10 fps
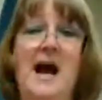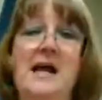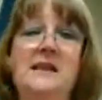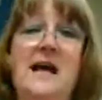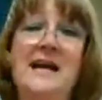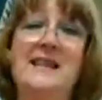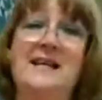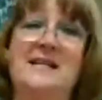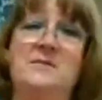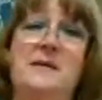like
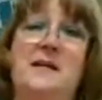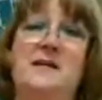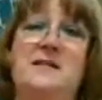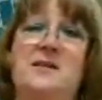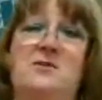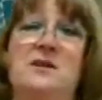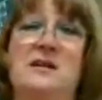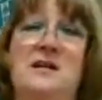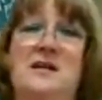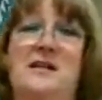these because they're
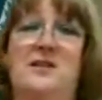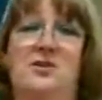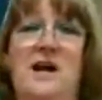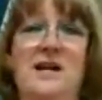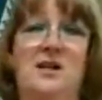kind of